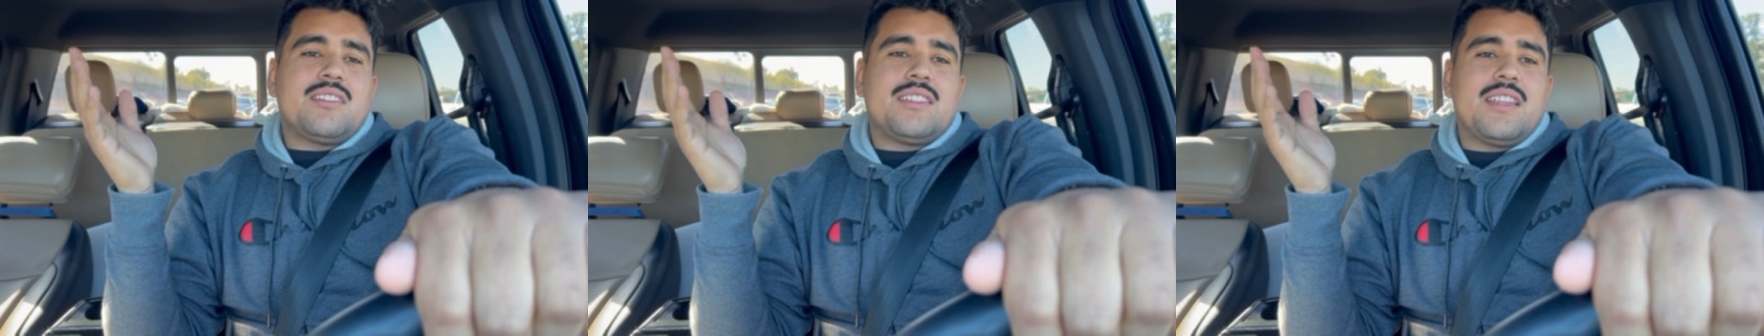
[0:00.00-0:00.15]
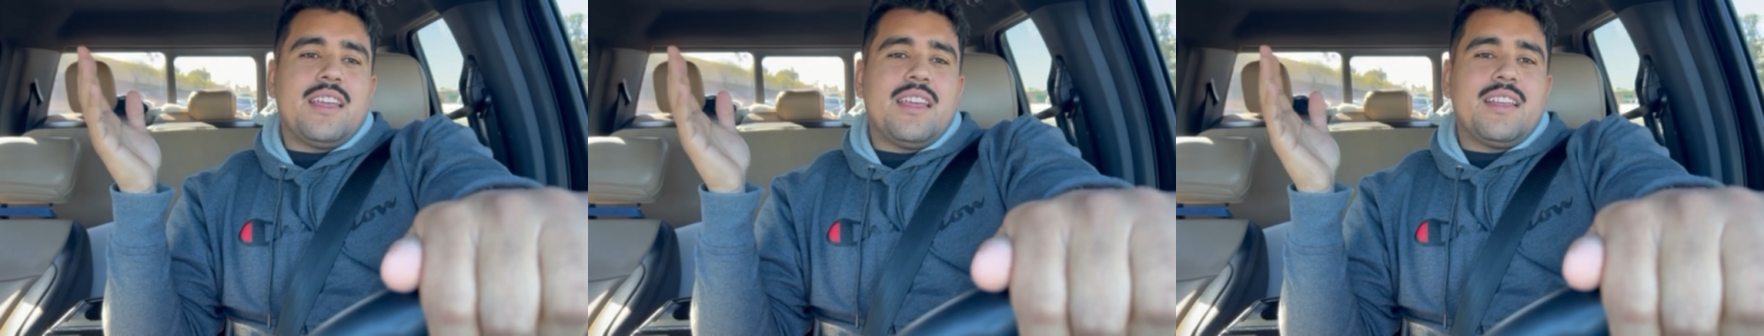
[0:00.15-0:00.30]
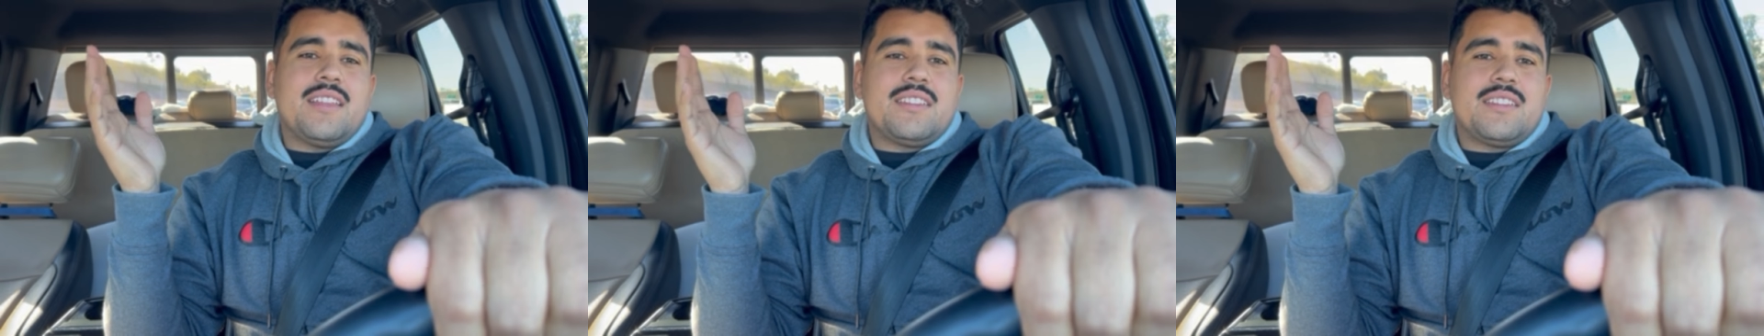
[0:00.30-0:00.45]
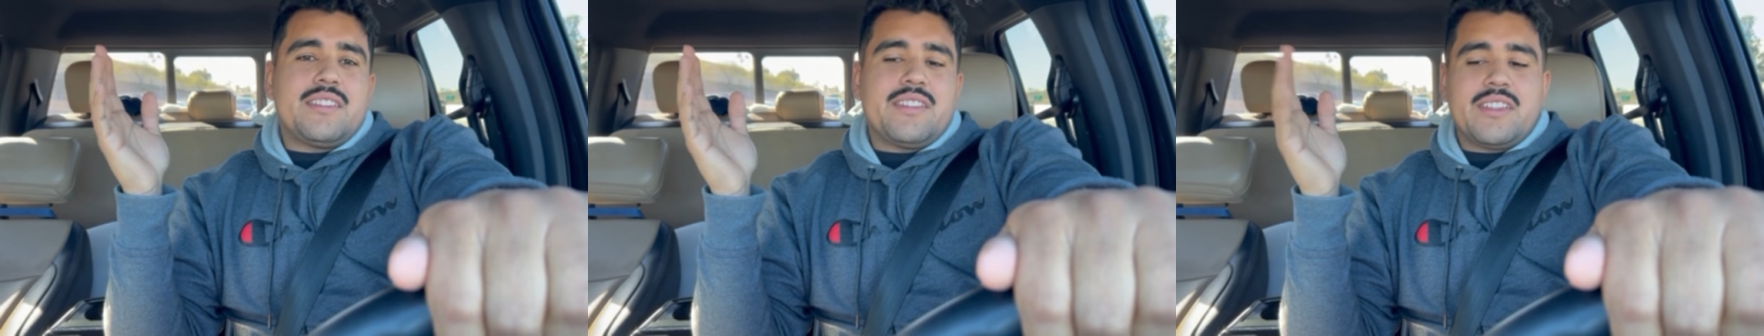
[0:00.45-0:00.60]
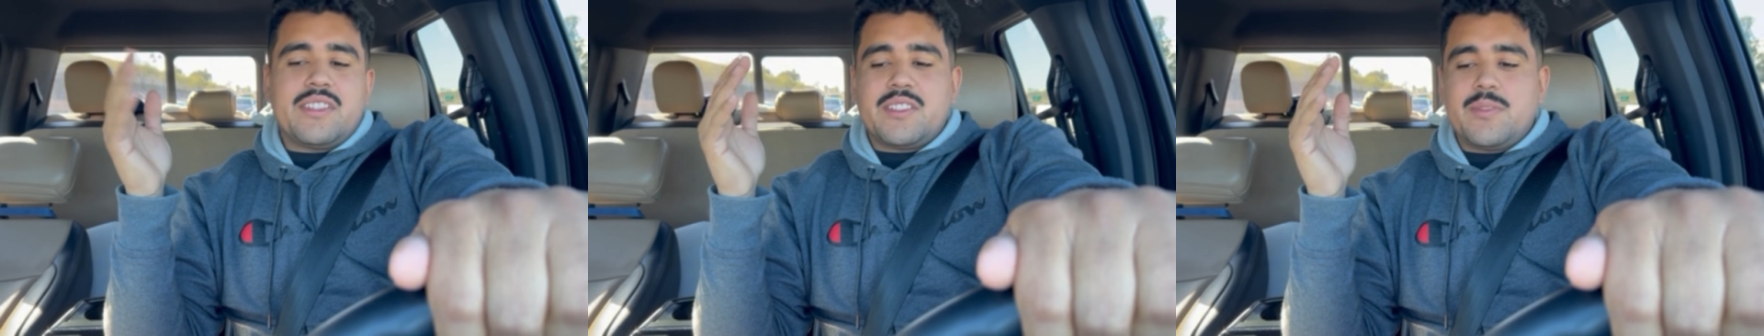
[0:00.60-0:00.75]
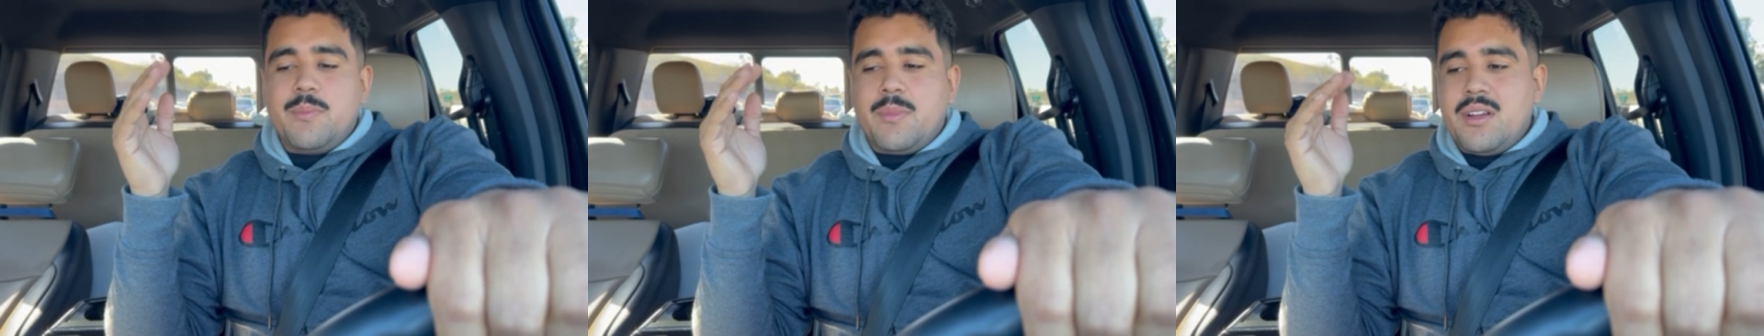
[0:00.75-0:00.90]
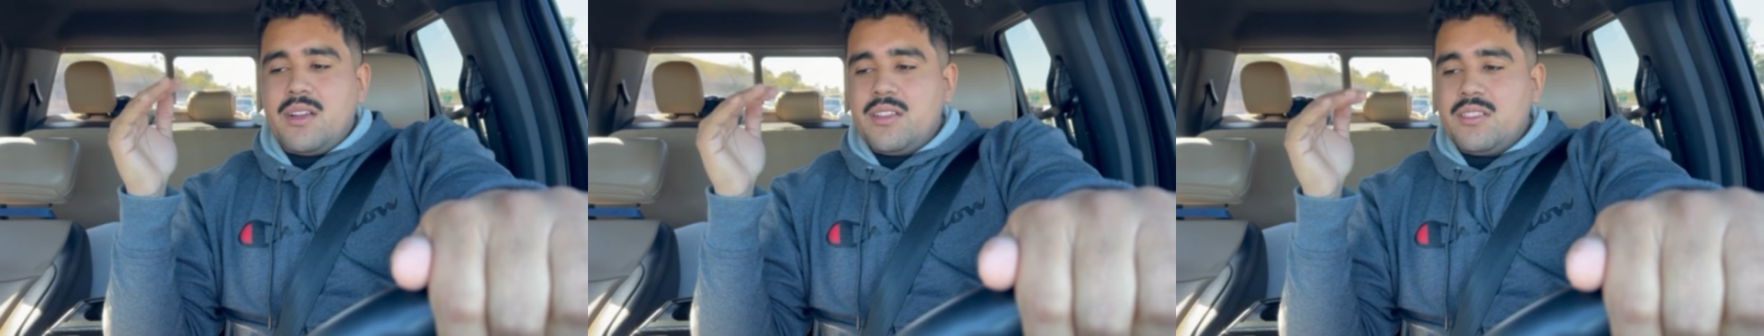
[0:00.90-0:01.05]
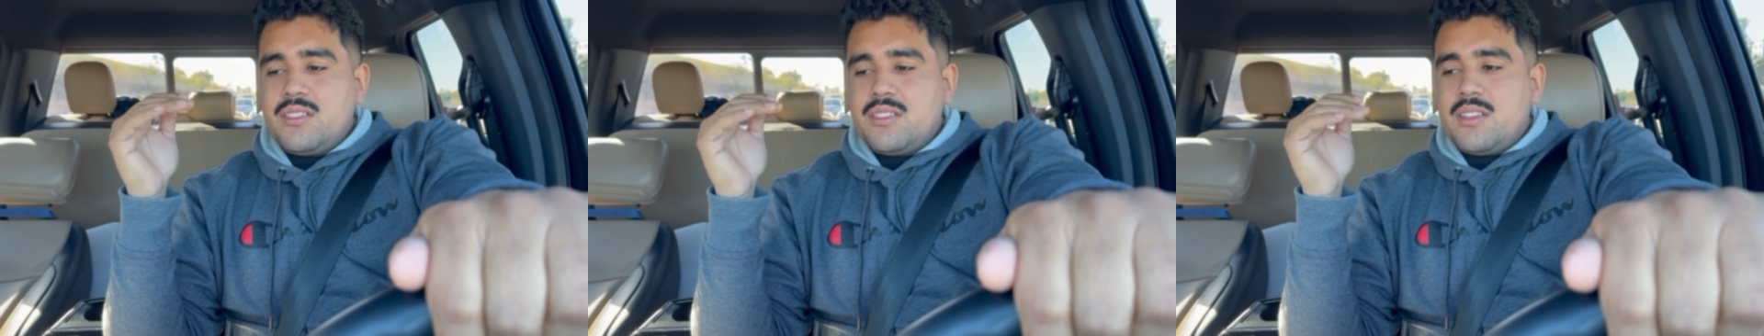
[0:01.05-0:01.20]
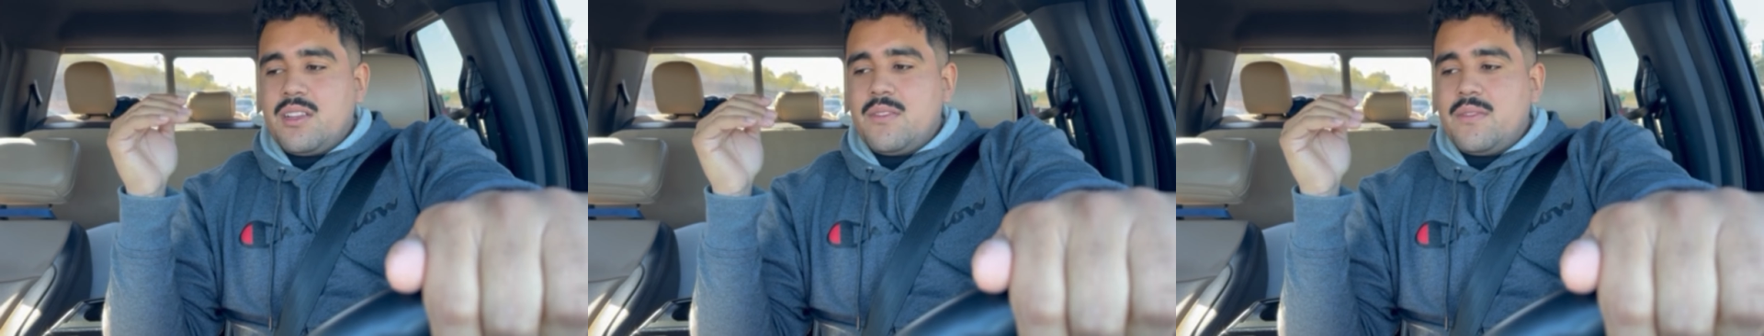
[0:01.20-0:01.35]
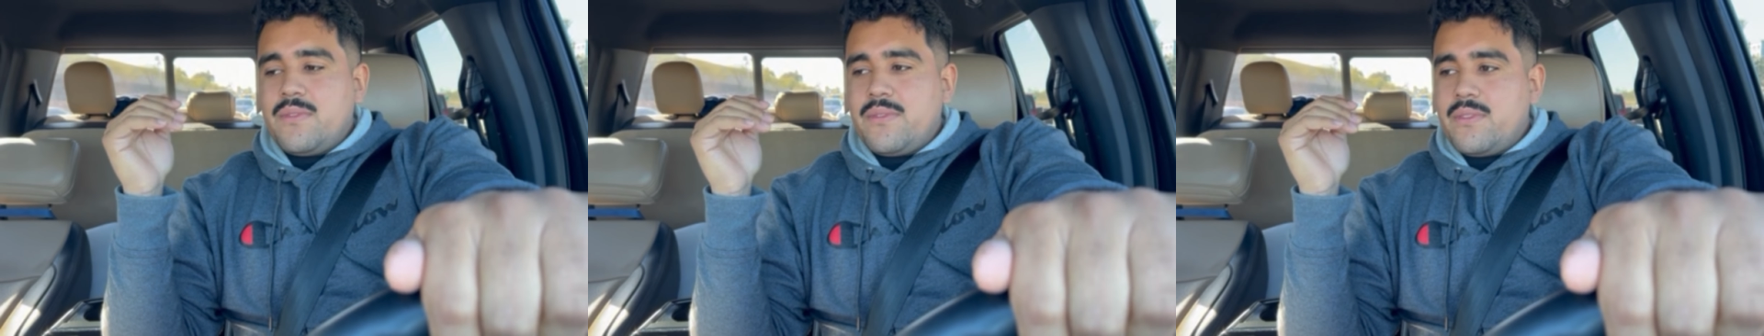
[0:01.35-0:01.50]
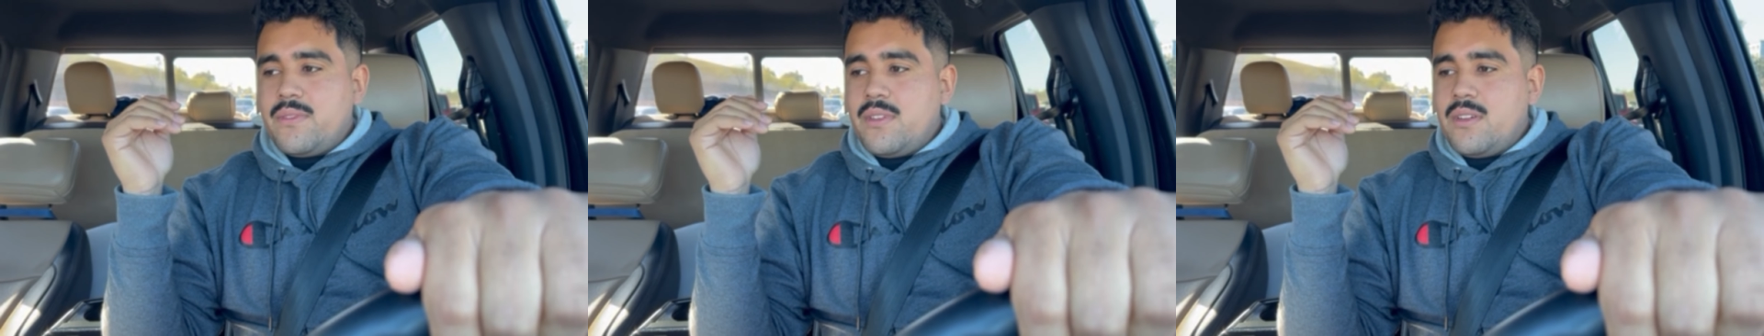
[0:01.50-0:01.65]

say, 6 months of